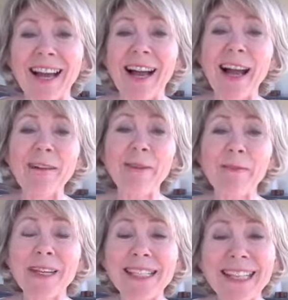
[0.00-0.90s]
Hi from
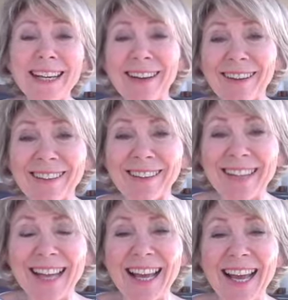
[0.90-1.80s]
me, Dina.
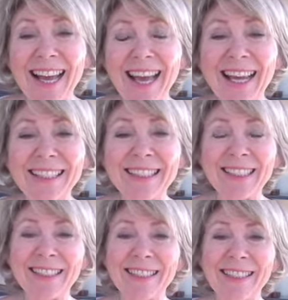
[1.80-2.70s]
And
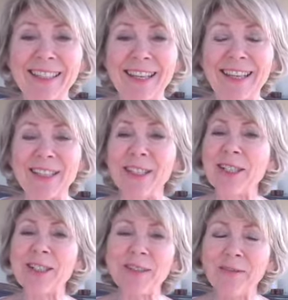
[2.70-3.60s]

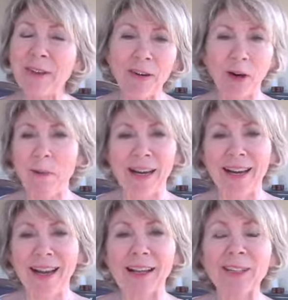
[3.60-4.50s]
just very
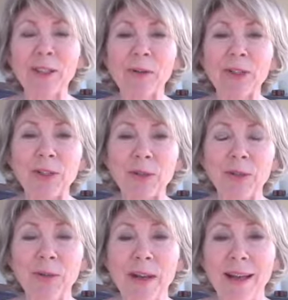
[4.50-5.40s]
quickly, I just want
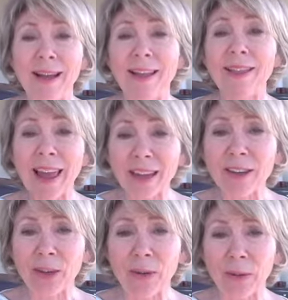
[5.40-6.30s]
to
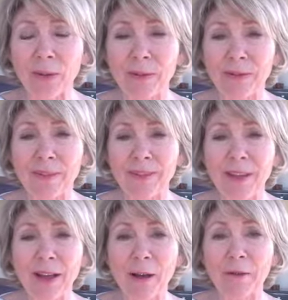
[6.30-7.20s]
thank you
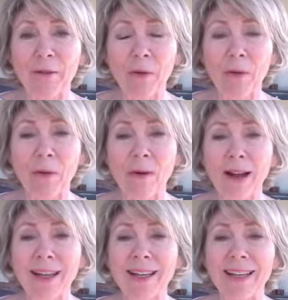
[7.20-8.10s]
for
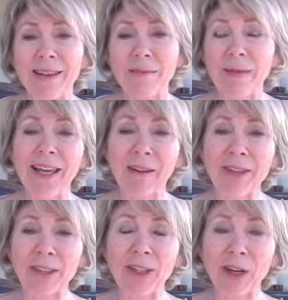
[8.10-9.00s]
being on
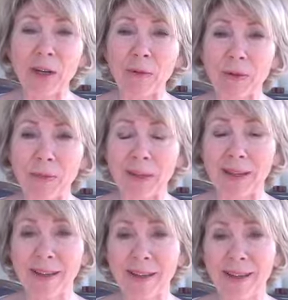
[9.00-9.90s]
this journey with
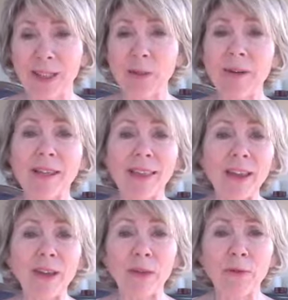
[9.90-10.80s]
me. Just want to
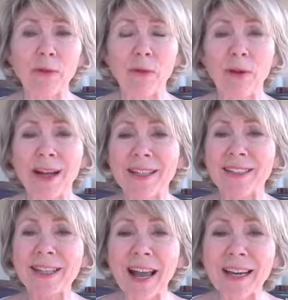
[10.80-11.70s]
thank you for
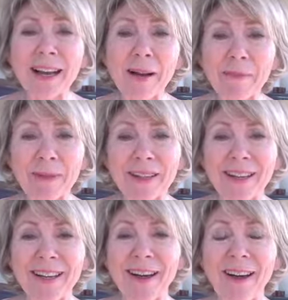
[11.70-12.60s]
signing up
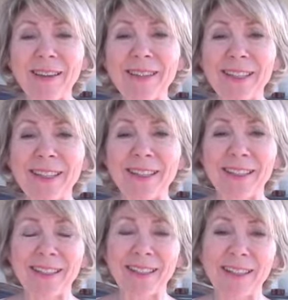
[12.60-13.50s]
on this